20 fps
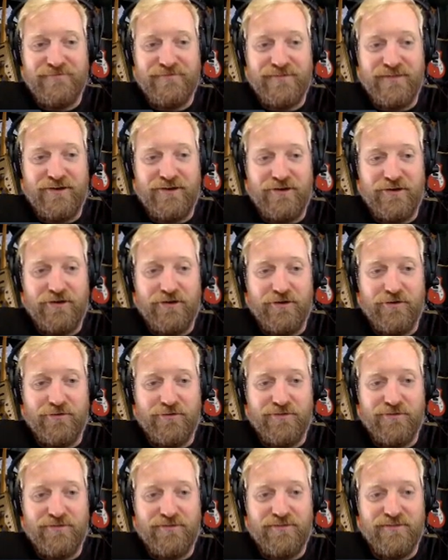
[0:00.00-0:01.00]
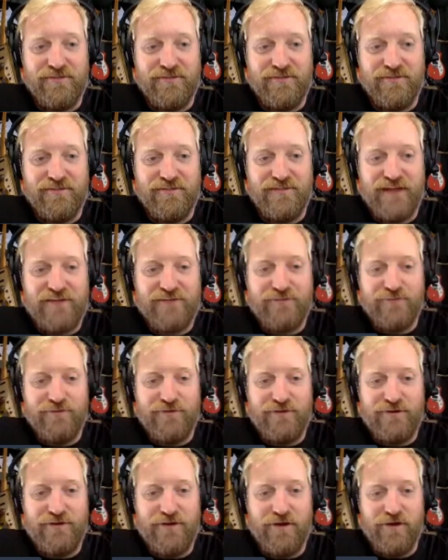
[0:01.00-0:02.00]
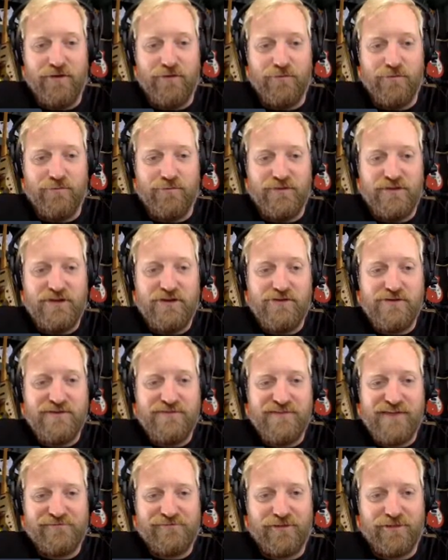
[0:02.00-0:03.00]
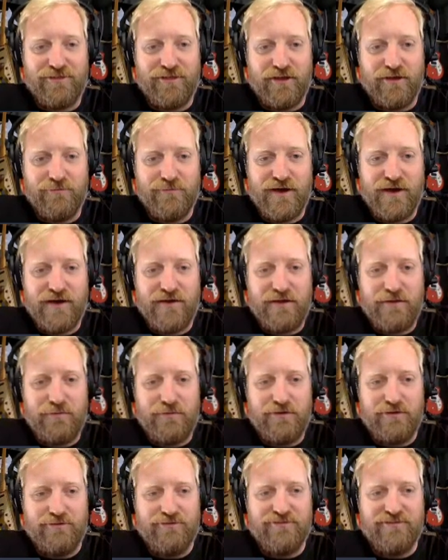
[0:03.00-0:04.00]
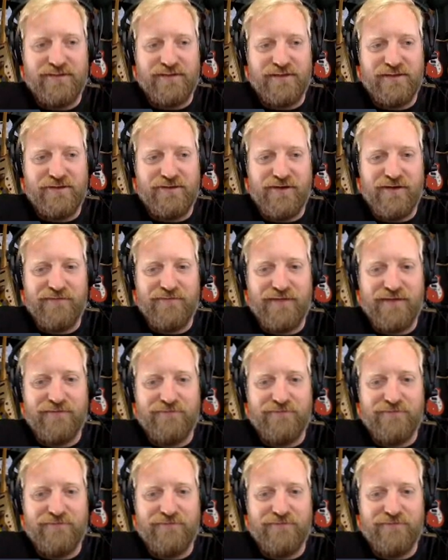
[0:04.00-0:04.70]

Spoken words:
There you go. That's when you know, when you don't even have to think about it. When you see it, you have that